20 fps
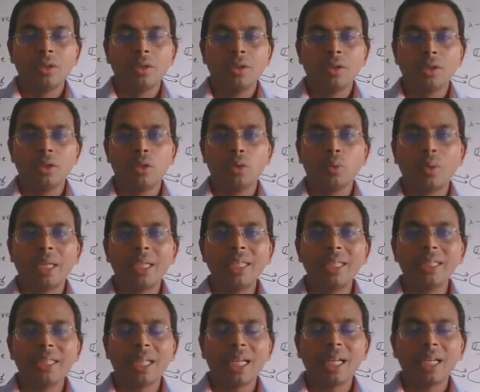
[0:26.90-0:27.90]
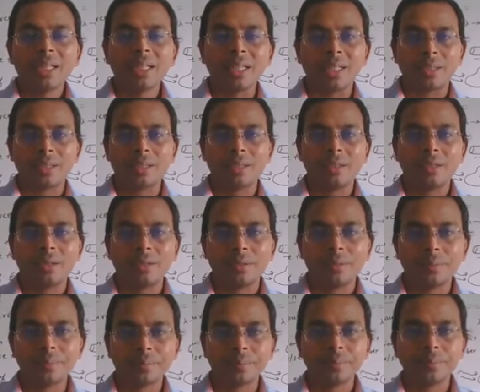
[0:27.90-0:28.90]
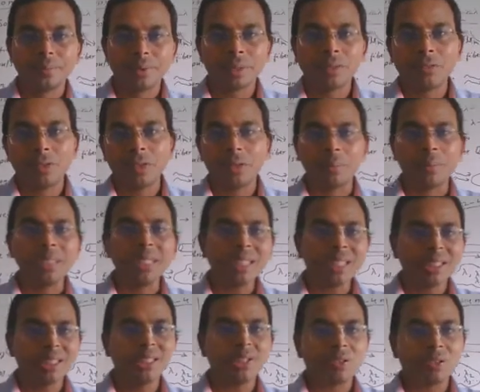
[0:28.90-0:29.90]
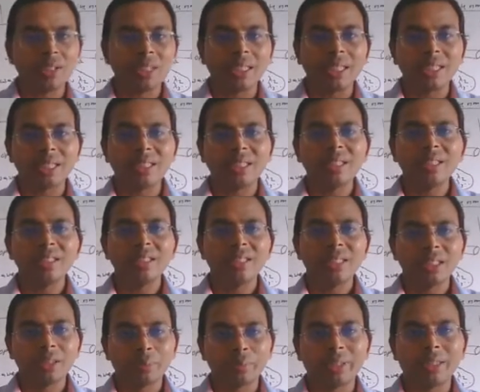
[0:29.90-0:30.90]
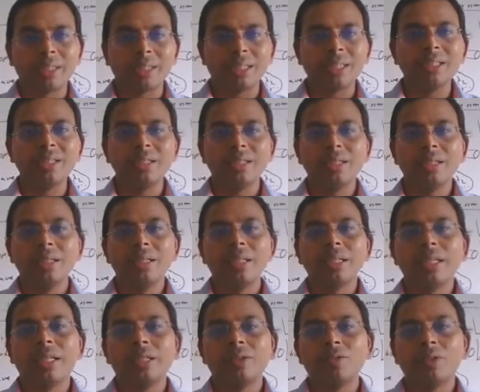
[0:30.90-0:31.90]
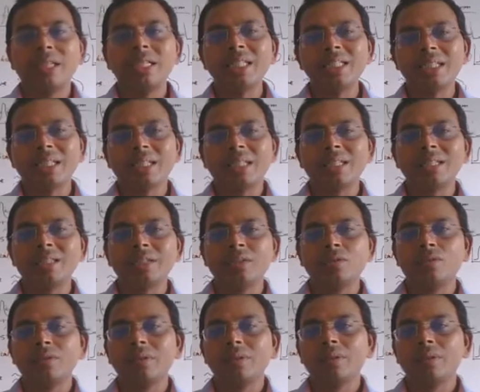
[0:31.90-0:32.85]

So why it occurs? The phenomena is known as the dispersion, and why it occurs